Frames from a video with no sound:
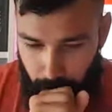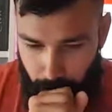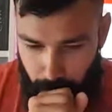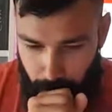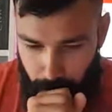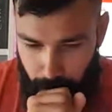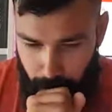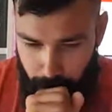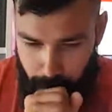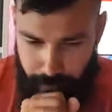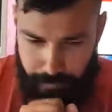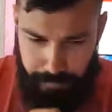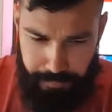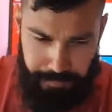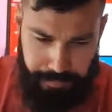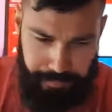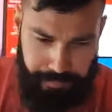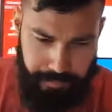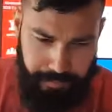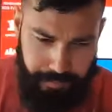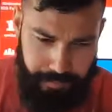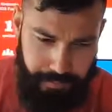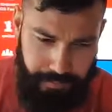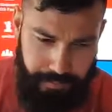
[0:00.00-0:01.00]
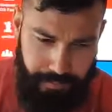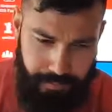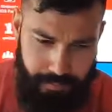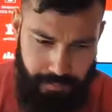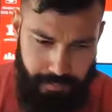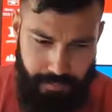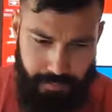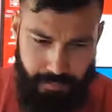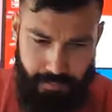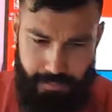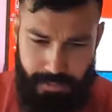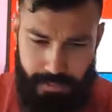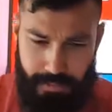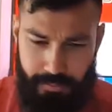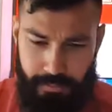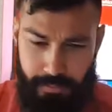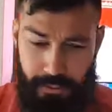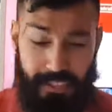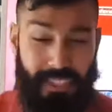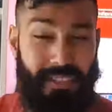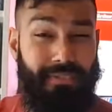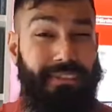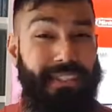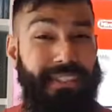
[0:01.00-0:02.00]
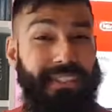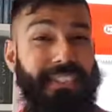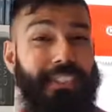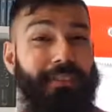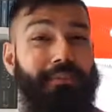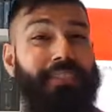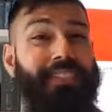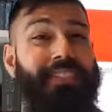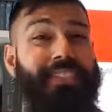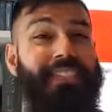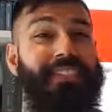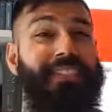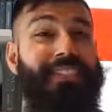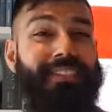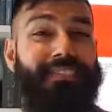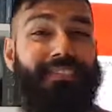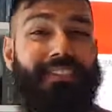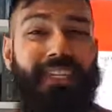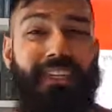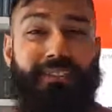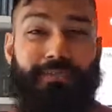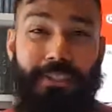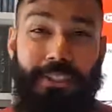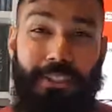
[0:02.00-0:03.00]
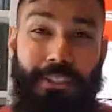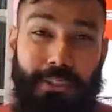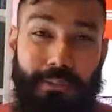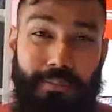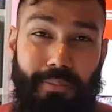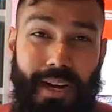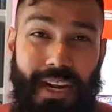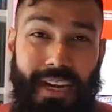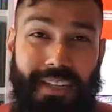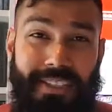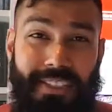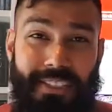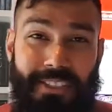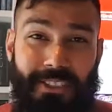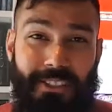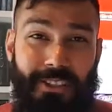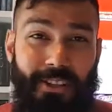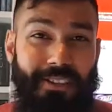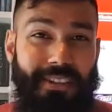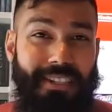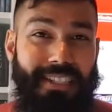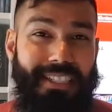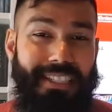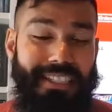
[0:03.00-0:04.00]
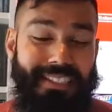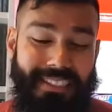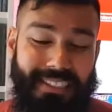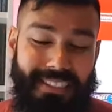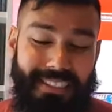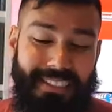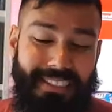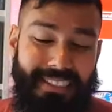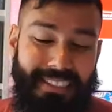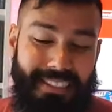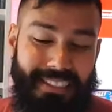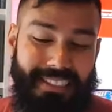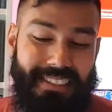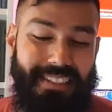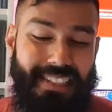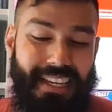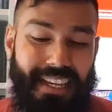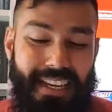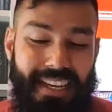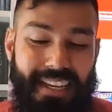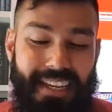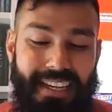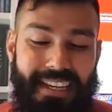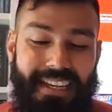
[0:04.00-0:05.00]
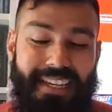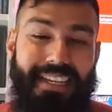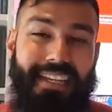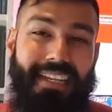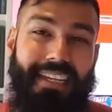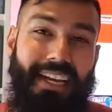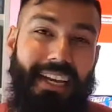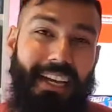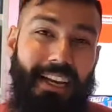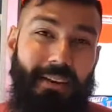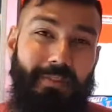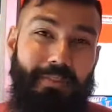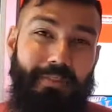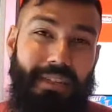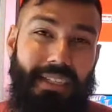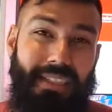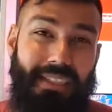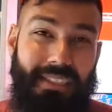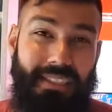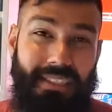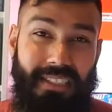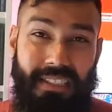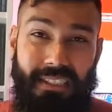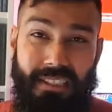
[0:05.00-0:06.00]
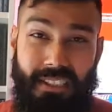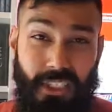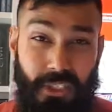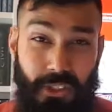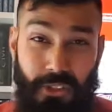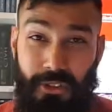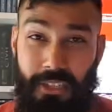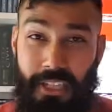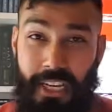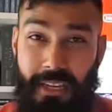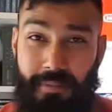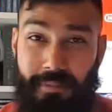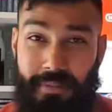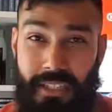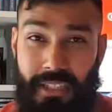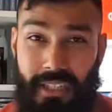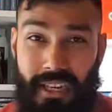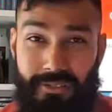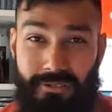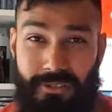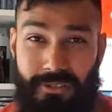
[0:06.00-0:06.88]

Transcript: so definitely some incentive there for you to buy this. Not only is it just that um, the usual games that you